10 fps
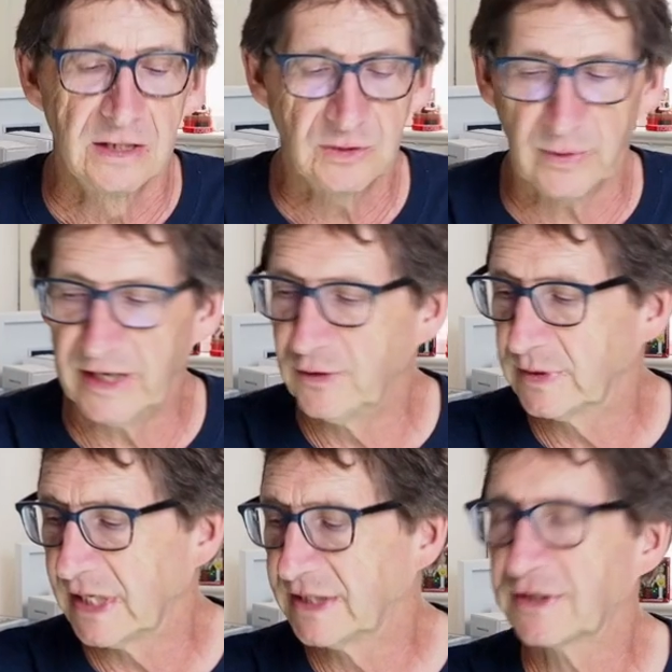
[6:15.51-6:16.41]
So what I do
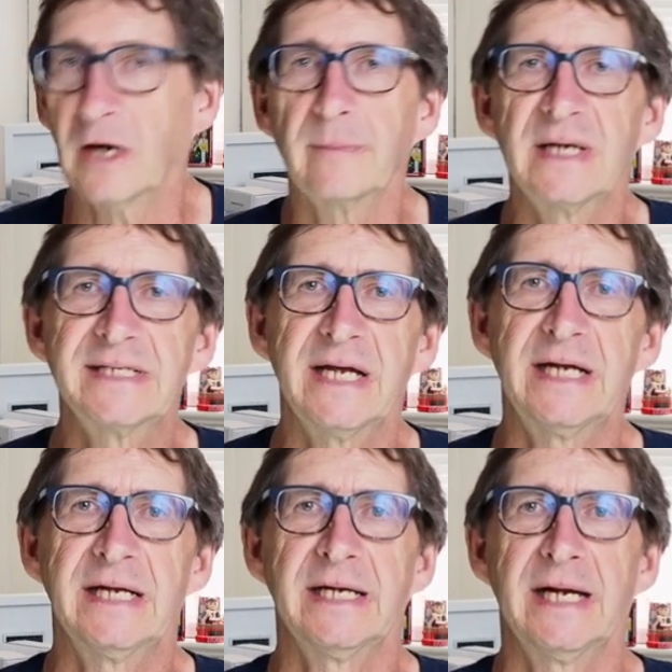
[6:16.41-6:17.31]
is I start by
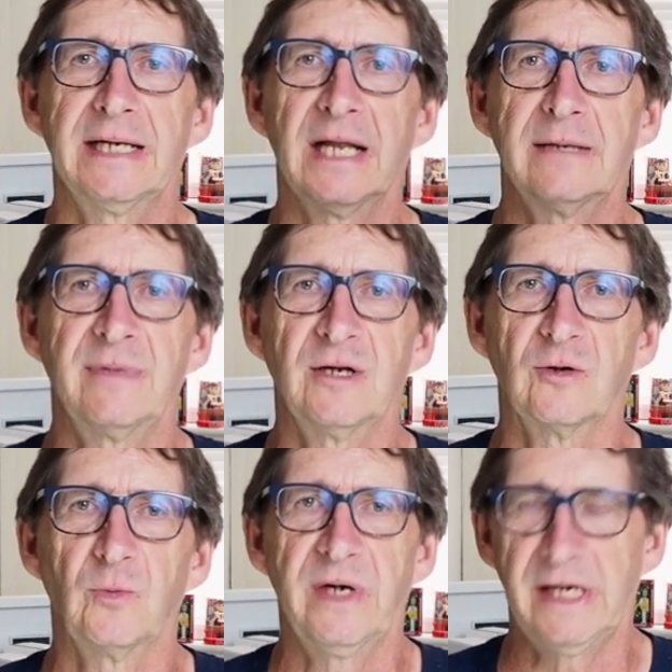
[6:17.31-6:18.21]
taking a light
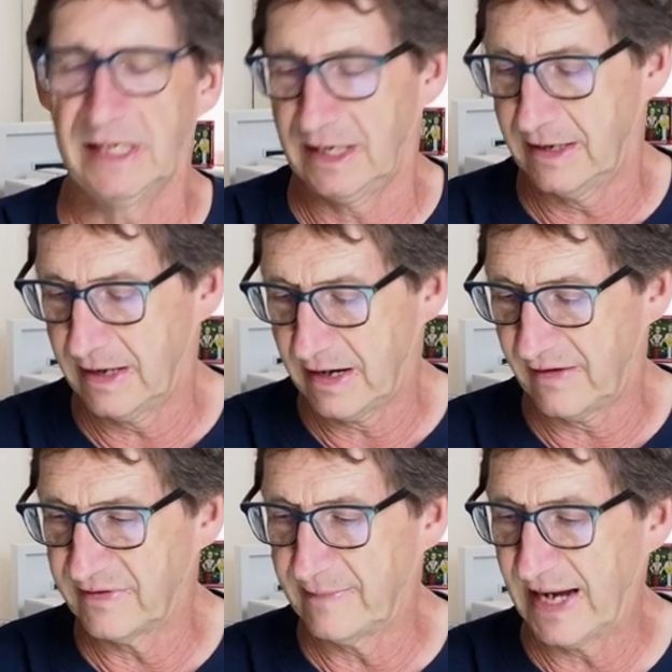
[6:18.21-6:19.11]
meter reading
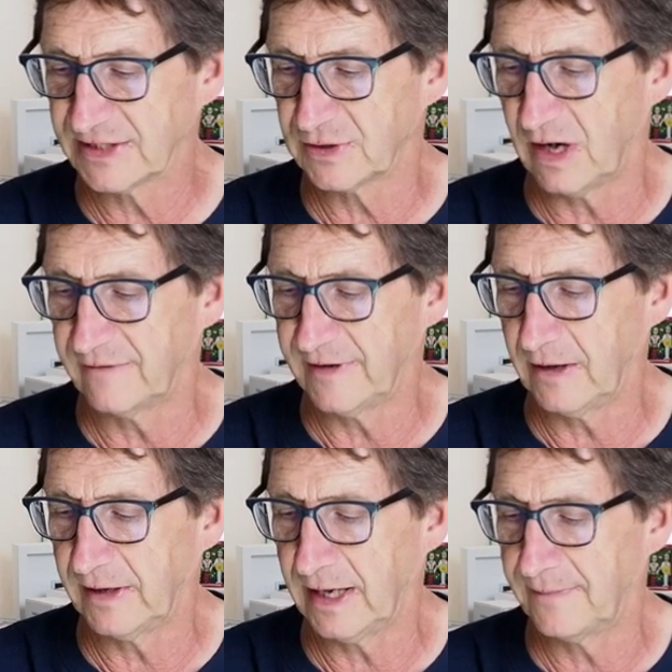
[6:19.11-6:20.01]
of the masked off
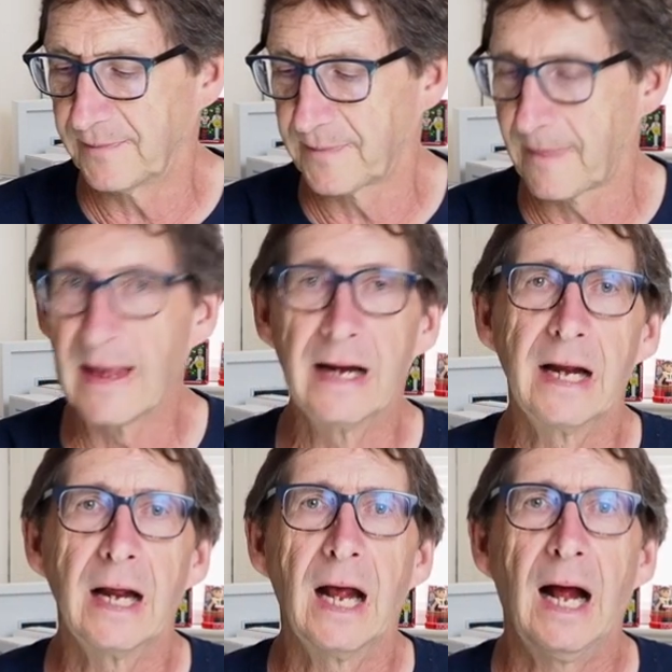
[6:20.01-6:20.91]
area.
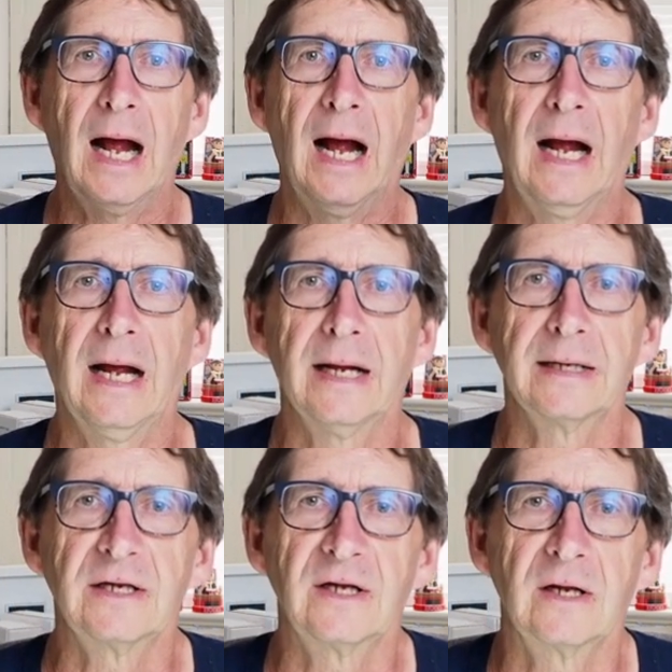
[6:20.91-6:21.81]
Uh,
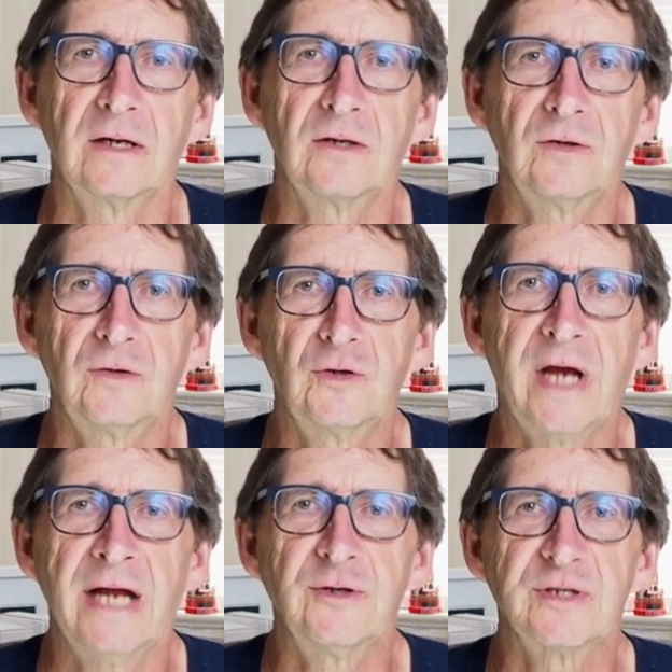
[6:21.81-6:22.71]
you
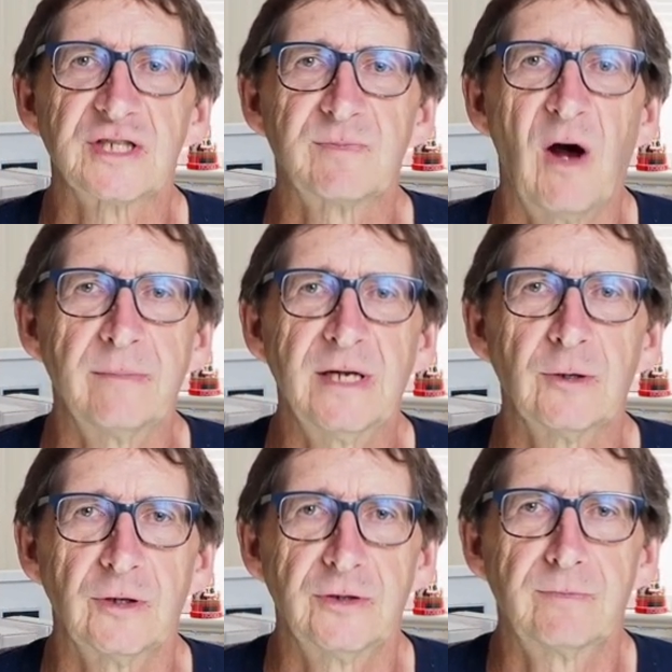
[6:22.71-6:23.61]
can use a spot
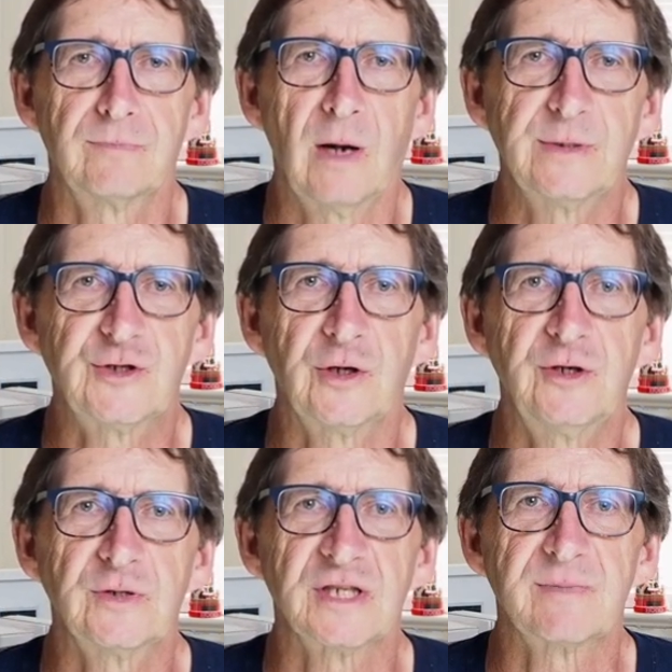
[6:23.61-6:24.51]
meter, you probably should
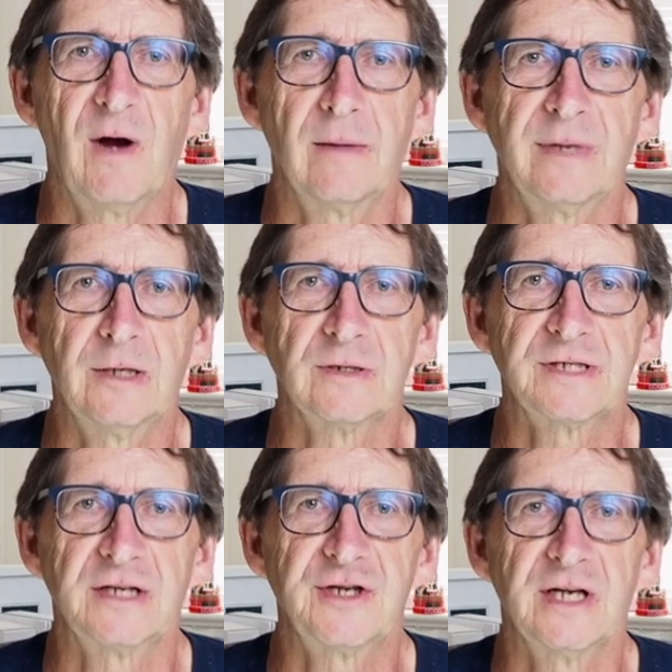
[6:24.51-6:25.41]
use a spot meter
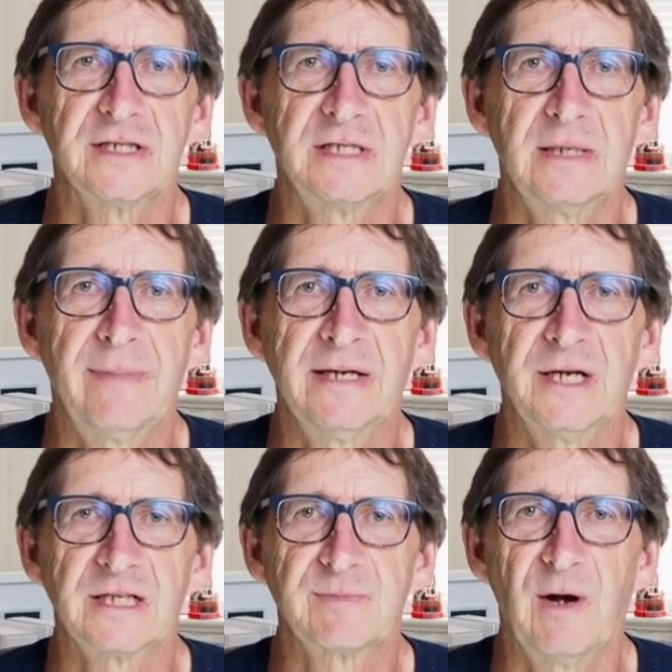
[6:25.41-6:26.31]
such as the
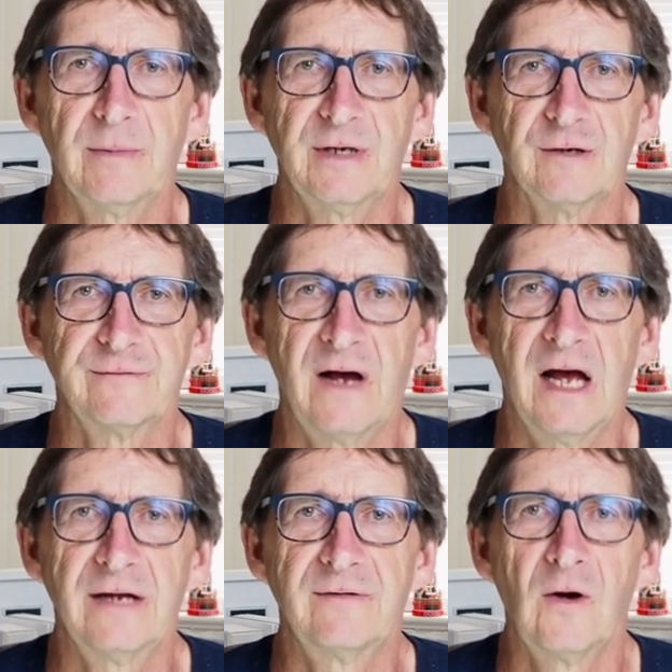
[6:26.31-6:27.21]
Pentax Spot Meter
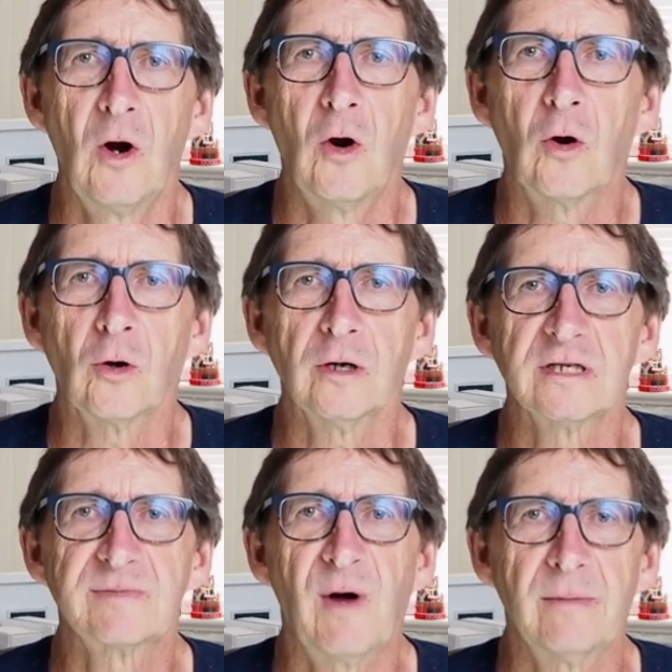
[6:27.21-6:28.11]
5 or
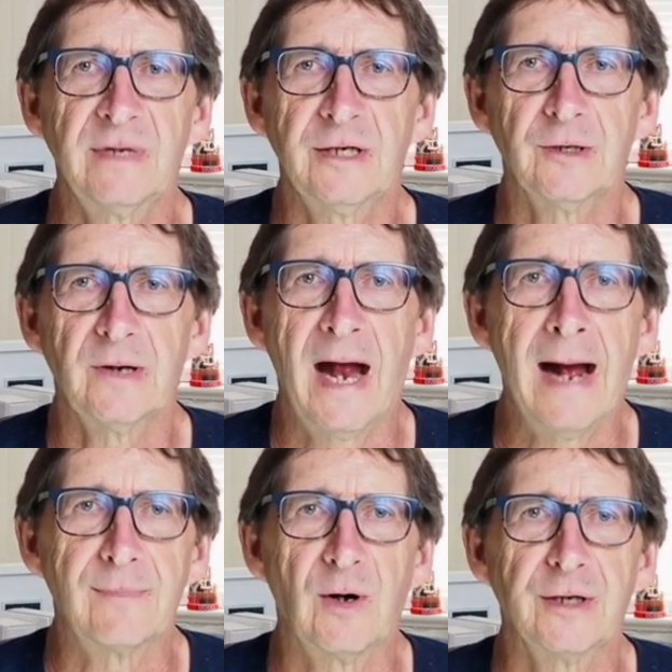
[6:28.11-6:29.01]
a spot meter
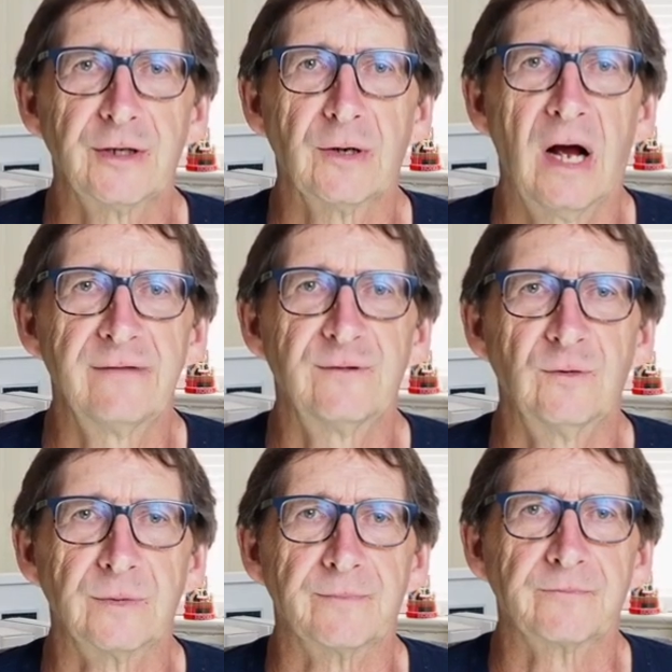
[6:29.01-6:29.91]
app on your
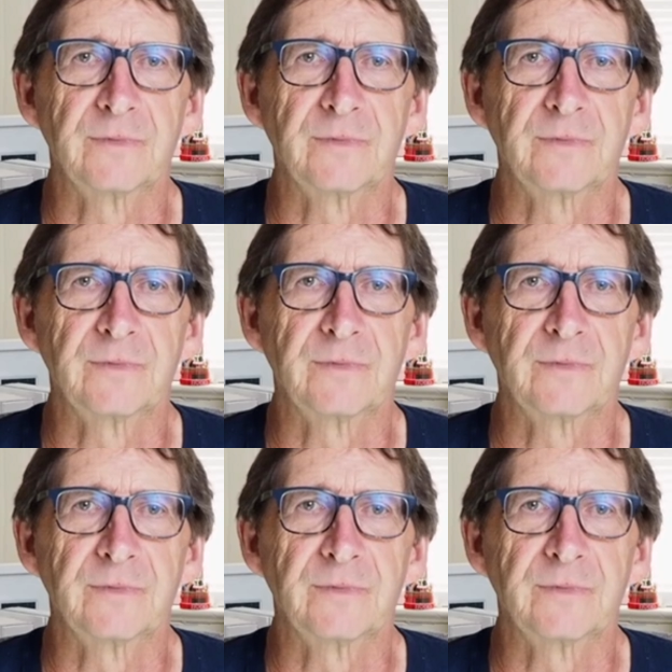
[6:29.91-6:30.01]
iPhone.